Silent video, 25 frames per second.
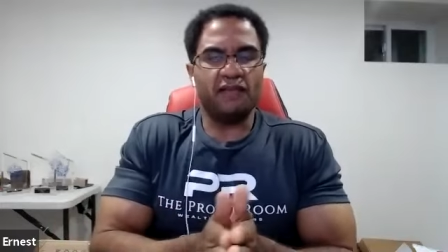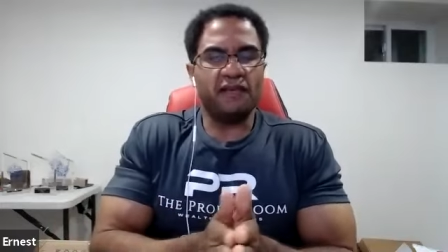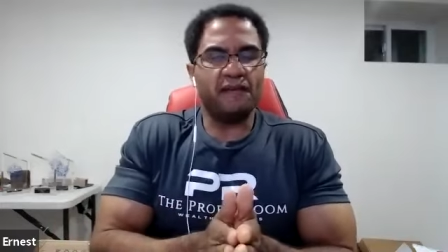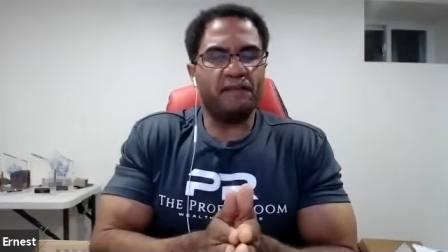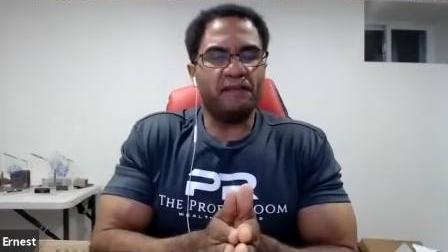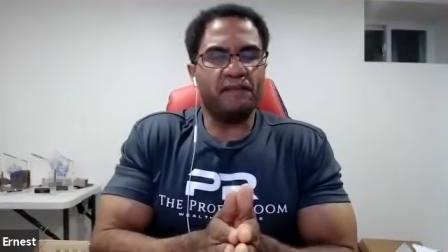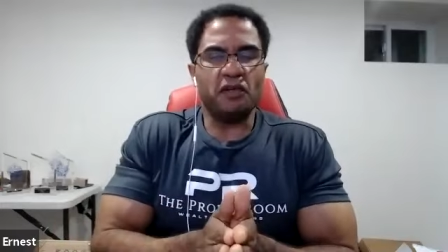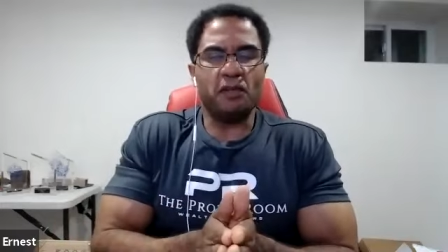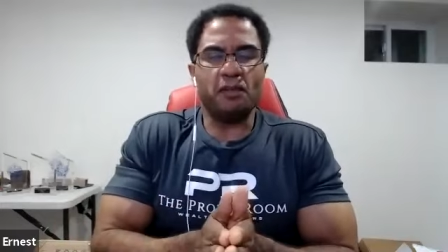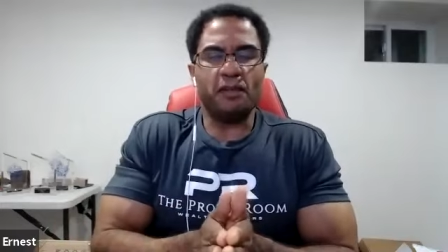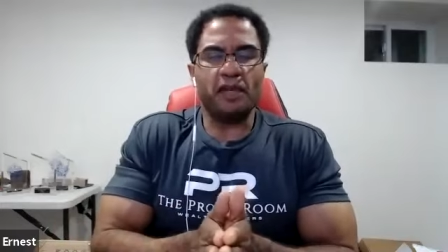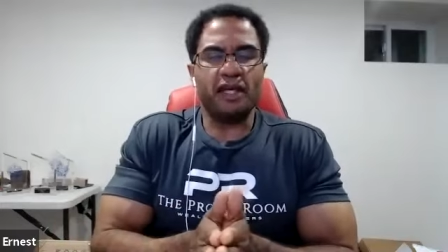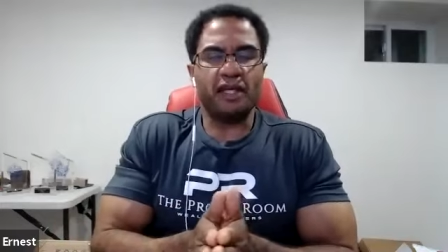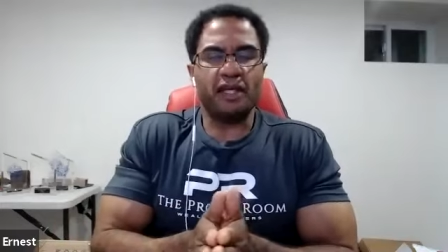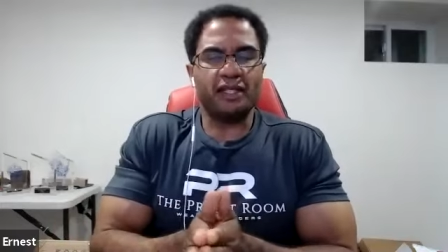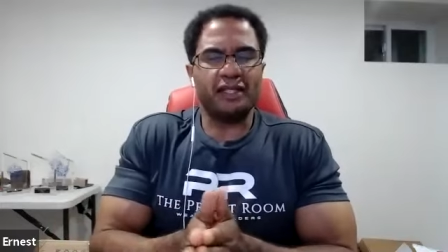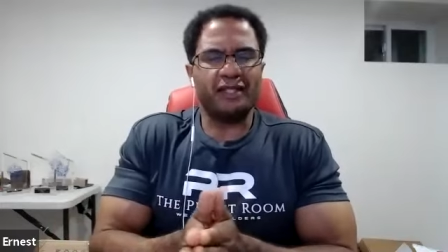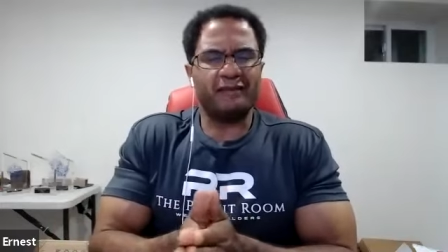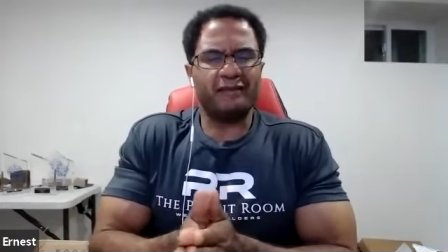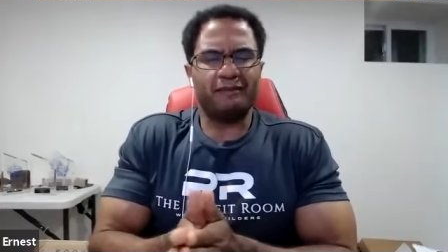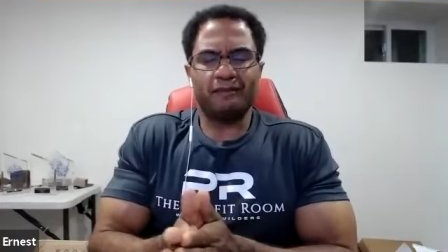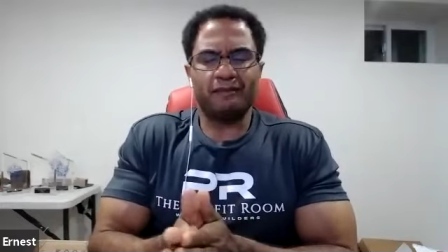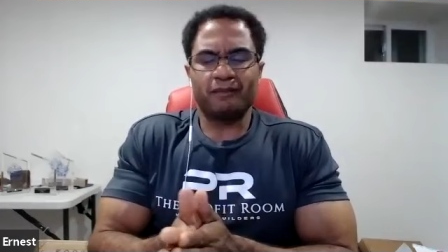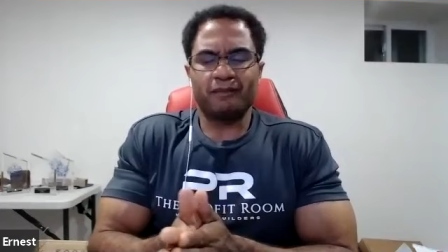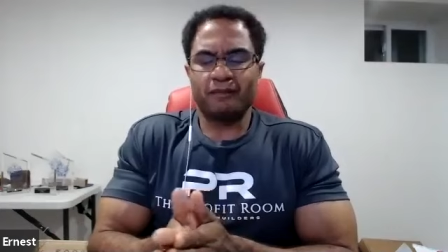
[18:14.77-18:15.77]
even if you
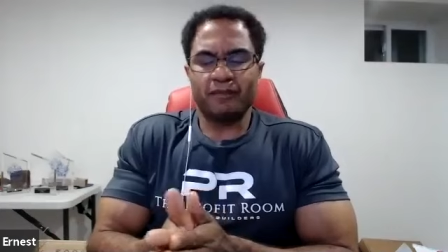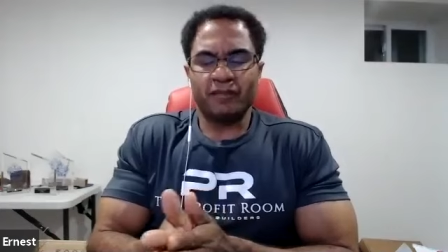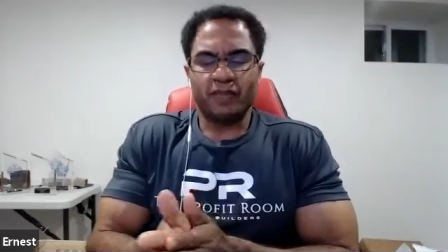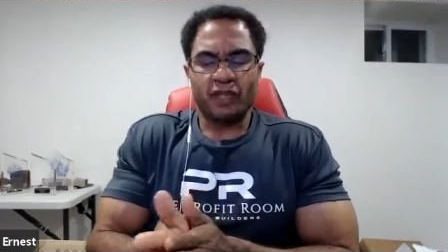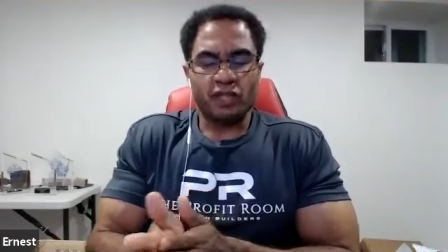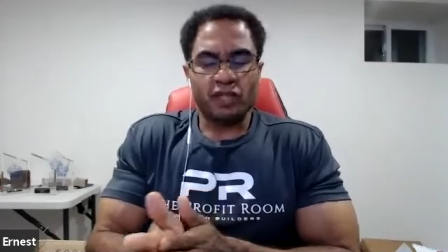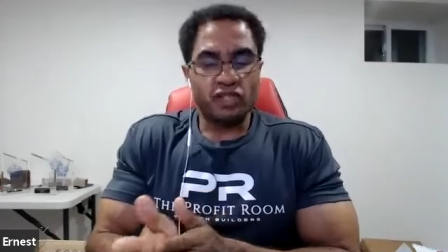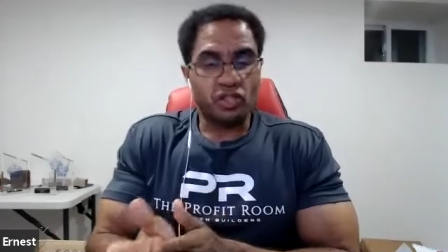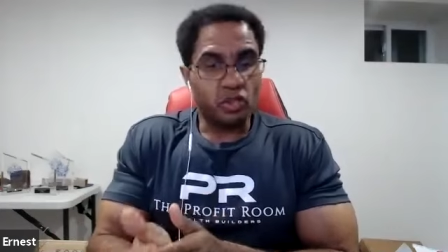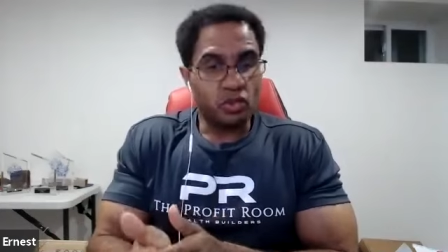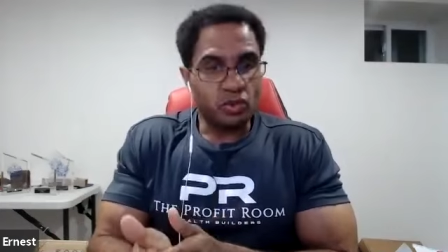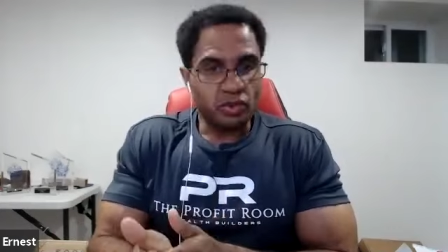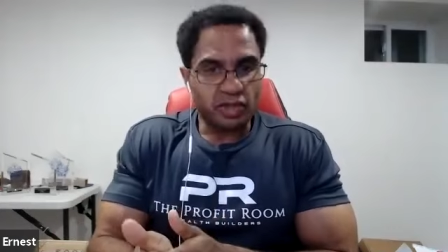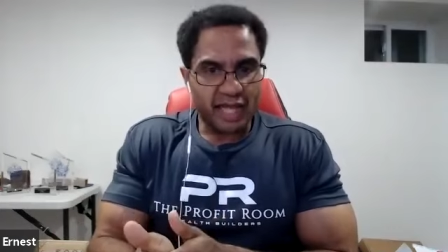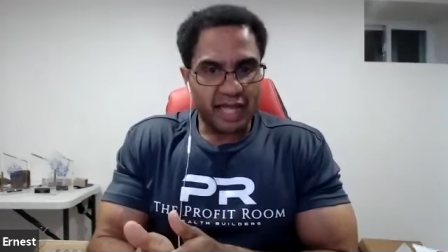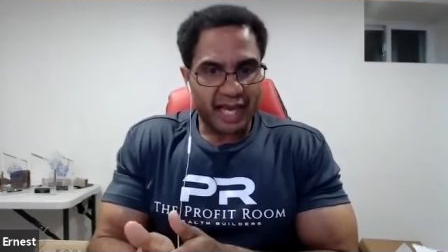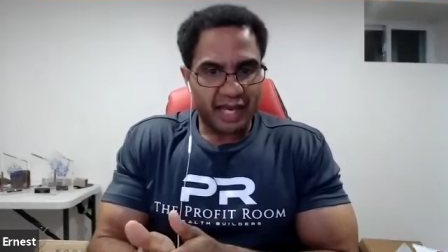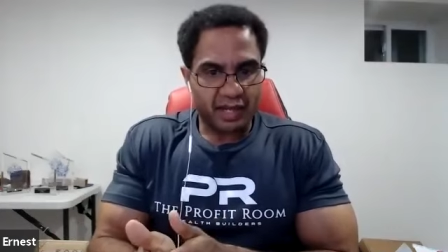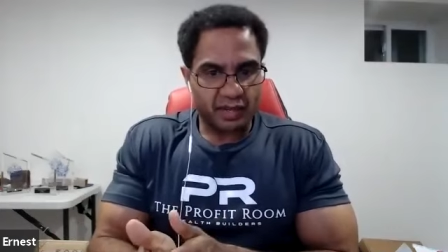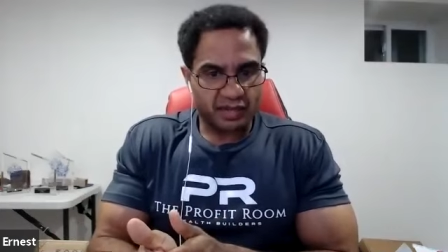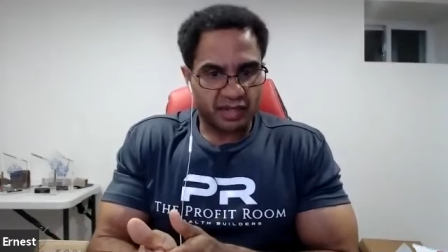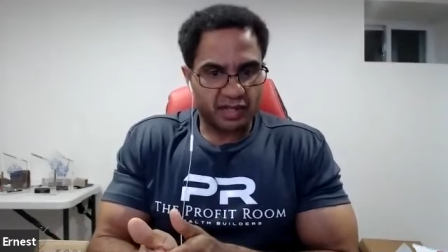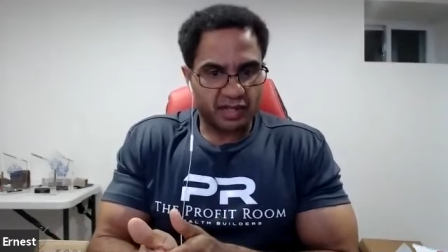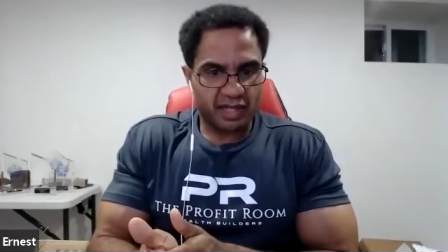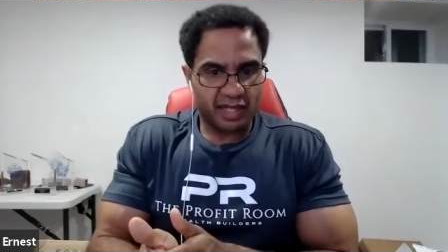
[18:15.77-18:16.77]
made
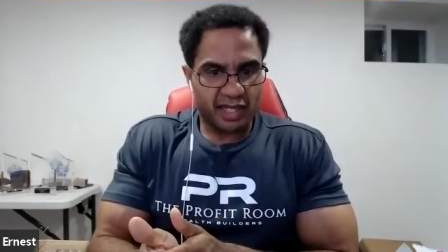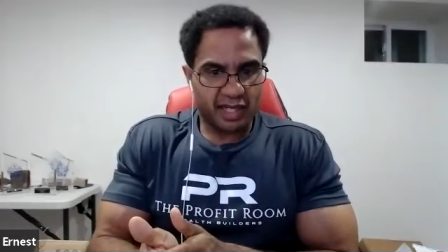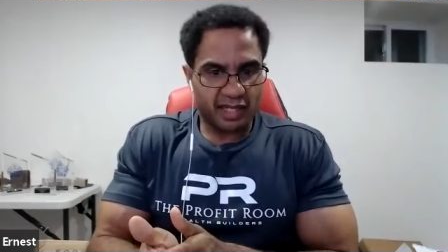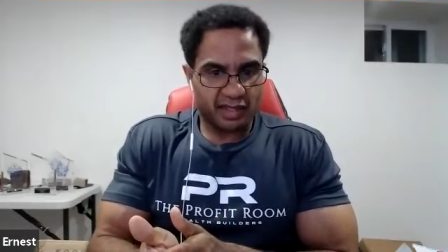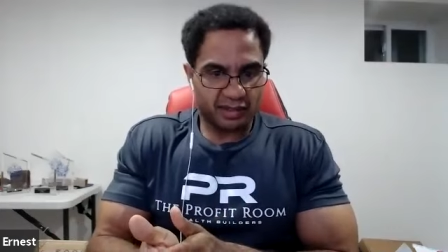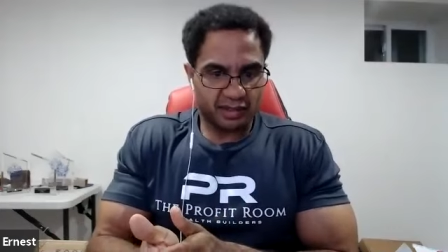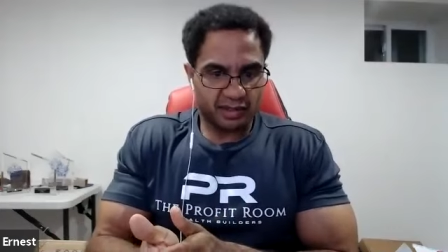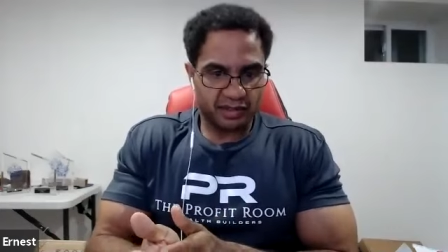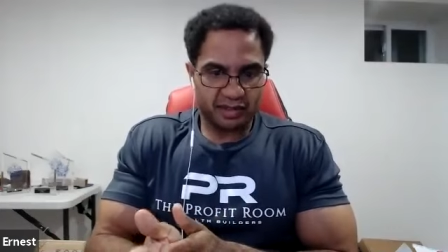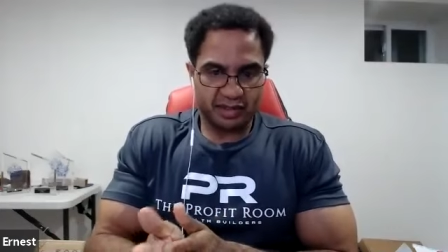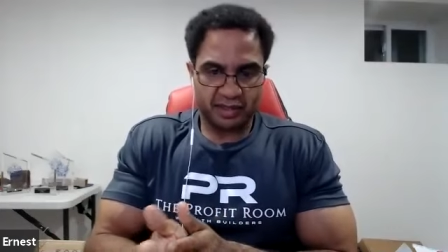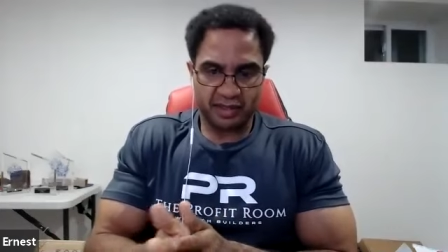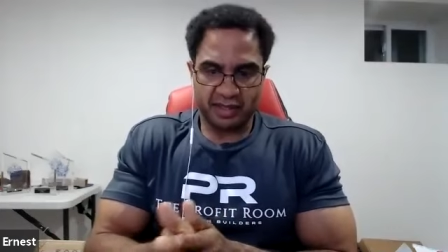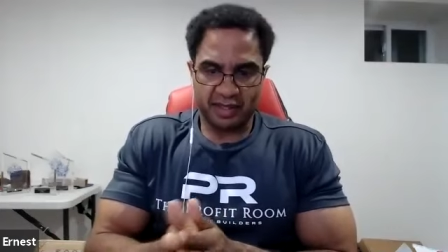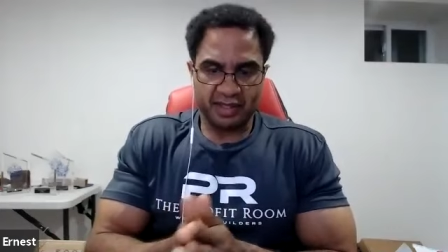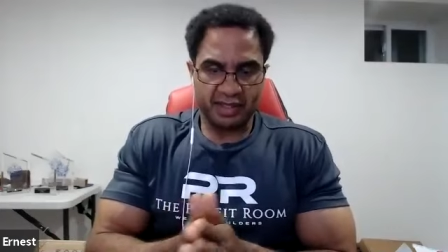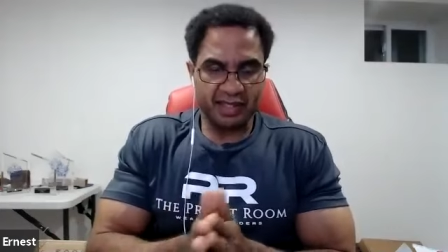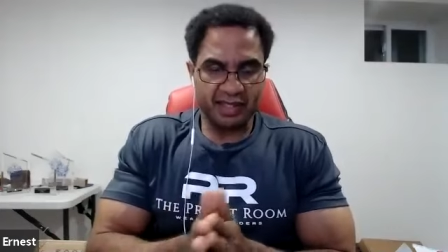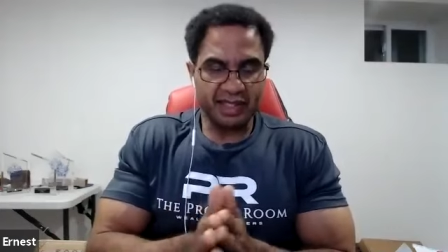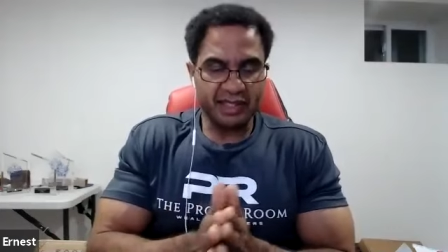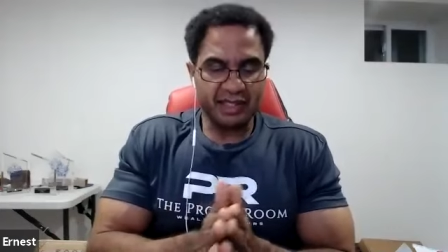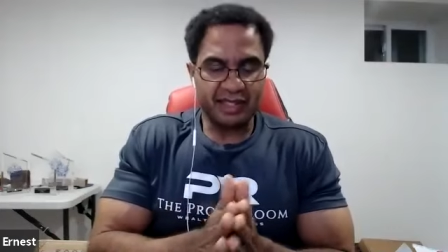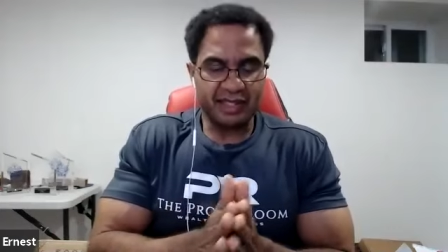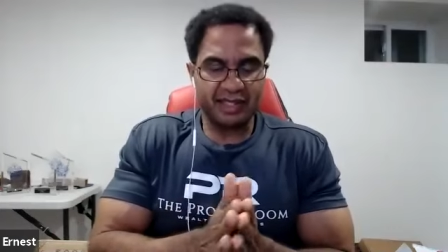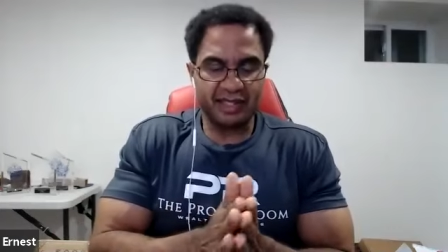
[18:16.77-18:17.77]
$2,000,
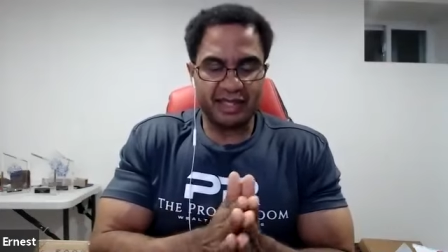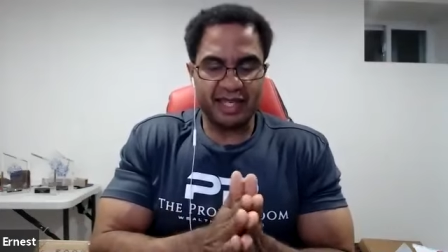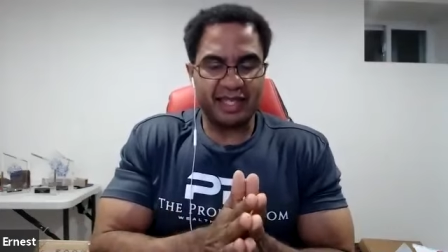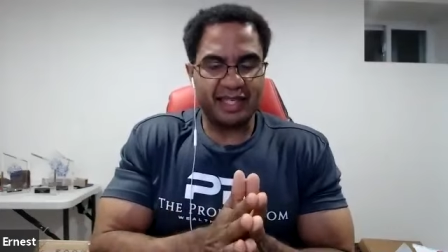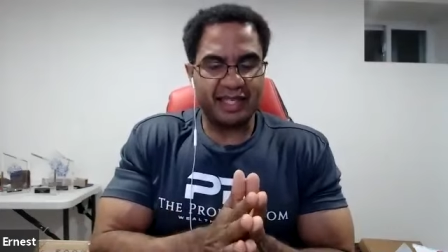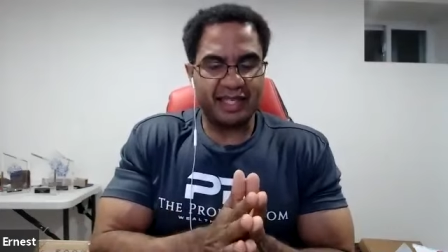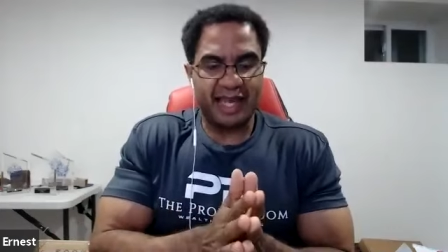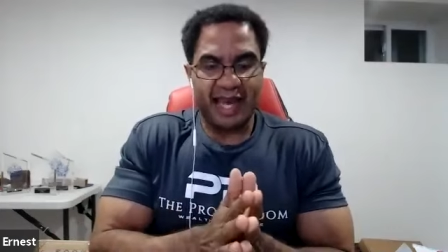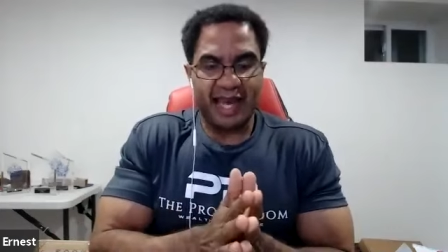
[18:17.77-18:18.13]
at least